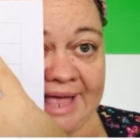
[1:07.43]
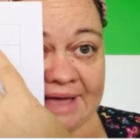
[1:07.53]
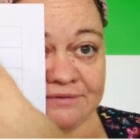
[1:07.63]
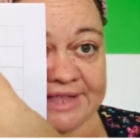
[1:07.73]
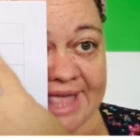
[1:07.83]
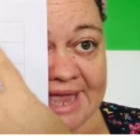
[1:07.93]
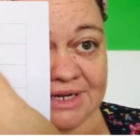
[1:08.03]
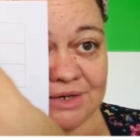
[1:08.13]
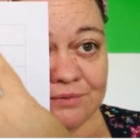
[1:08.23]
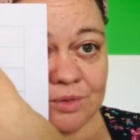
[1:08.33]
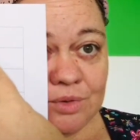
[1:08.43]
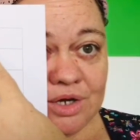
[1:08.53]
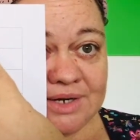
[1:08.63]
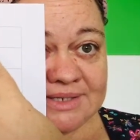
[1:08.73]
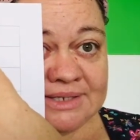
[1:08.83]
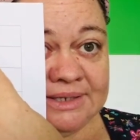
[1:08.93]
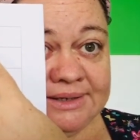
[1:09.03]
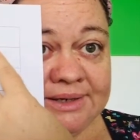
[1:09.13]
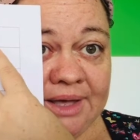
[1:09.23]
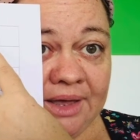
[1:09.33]
have the end of the word is
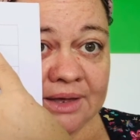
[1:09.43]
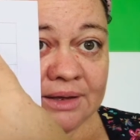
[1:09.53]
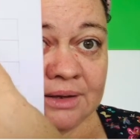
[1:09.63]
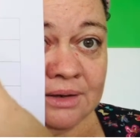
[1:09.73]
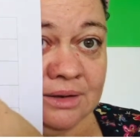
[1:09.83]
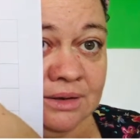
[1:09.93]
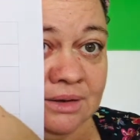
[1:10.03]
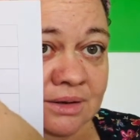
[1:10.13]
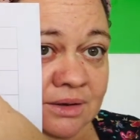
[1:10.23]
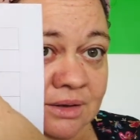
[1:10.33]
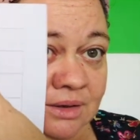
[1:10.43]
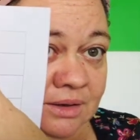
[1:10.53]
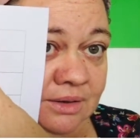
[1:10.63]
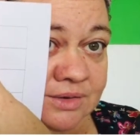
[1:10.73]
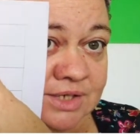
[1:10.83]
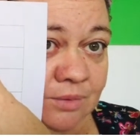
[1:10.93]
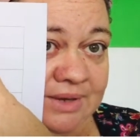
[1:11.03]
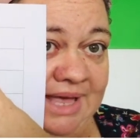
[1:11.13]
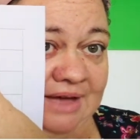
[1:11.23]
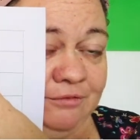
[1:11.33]
K. So we
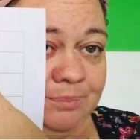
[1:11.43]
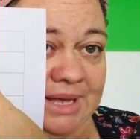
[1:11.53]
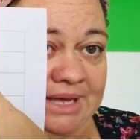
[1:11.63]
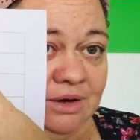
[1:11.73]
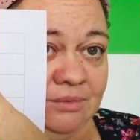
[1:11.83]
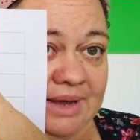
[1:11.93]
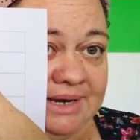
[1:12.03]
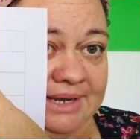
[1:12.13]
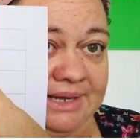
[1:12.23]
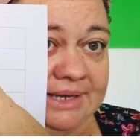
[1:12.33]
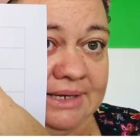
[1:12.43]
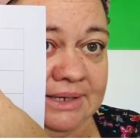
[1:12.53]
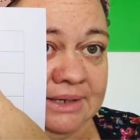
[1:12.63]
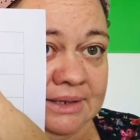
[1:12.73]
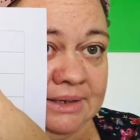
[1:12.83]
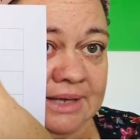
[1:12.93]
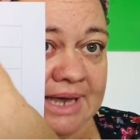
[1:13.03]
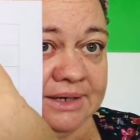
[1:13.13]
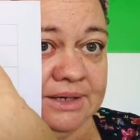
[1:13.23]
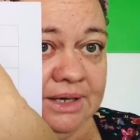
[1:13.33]
have B already
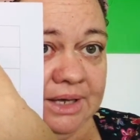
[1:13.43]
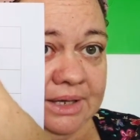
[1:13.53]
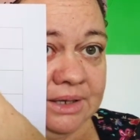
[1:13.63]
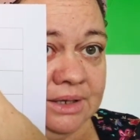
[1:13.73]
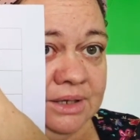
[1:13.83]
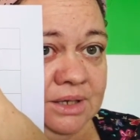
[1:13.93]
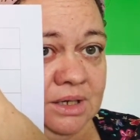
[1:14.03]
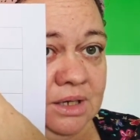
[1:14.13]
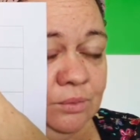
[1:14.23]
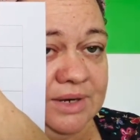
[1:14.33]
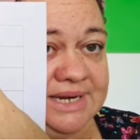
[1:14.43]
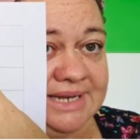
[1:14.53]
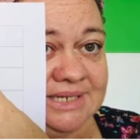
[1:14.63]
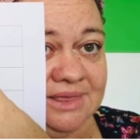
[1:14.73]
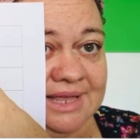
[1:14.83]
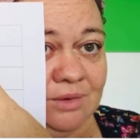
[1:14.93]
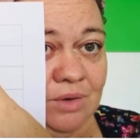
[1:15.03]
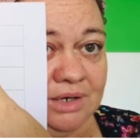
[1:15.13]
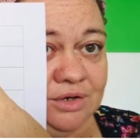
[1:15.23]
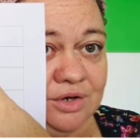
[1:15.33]
and K. We need to think
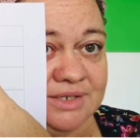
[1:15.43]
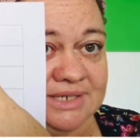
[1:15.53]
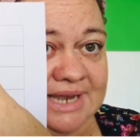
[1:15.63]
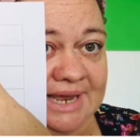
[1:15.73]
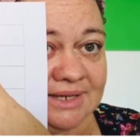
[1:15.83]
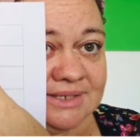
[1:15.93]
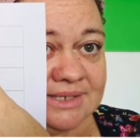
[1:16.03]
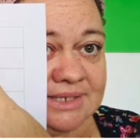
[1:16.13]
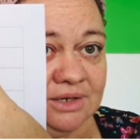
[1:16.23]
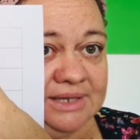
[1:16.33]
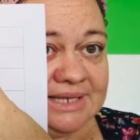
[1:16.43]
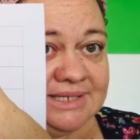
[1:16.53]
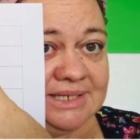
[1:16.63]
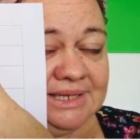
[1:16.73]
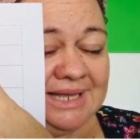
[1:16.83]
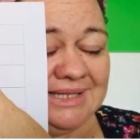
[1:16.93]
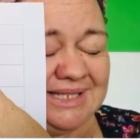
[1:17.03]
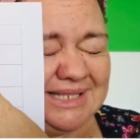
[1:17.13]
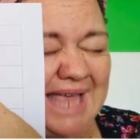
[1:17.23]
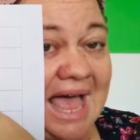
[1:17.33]
what goes next. So let's
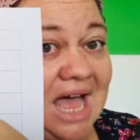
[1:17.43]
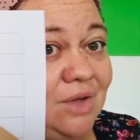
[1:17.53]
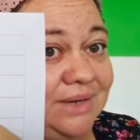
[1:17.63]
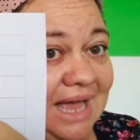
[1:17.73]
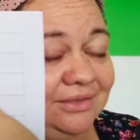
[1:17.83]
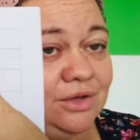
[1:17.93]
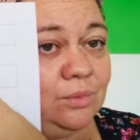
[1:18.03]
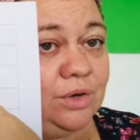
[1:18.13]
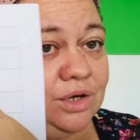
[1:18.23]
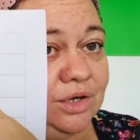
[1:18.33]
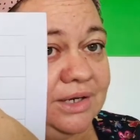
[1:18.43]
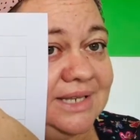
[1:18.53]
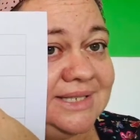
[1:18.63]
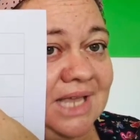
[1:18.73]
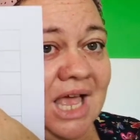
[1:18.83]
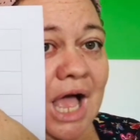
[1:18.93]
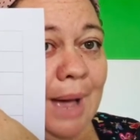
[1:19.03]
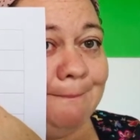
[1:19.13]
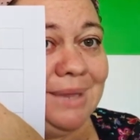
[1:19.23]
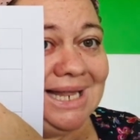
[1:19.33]
sound out the word. It's
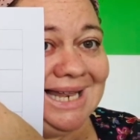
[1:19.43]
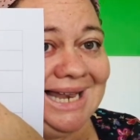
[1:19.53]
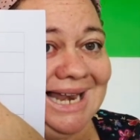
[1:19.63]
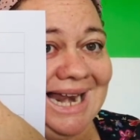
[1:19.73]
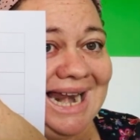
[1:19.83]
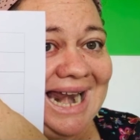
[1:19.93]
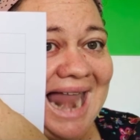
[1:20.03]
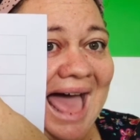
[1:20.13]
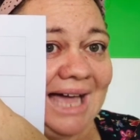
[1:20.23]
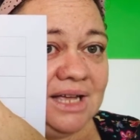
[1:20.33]
black.